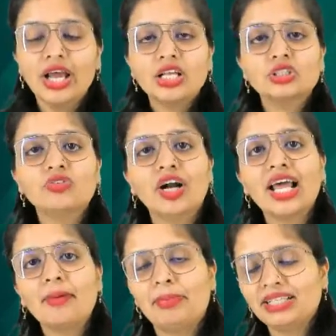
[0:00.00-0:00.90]
So what
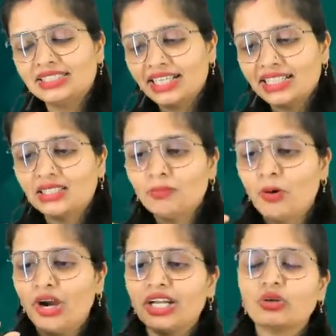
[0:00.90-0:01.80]
happens, there is a
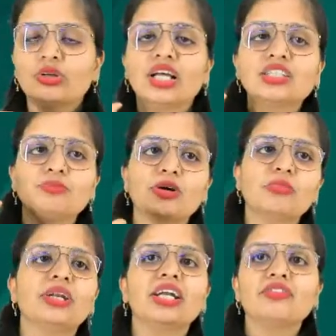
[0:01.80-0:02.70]
point known as
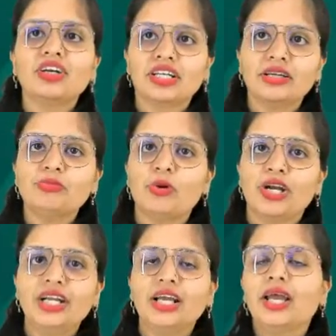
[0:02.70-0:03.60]
permanent wilting
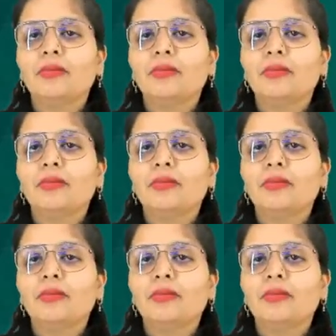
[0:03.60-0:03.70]
point.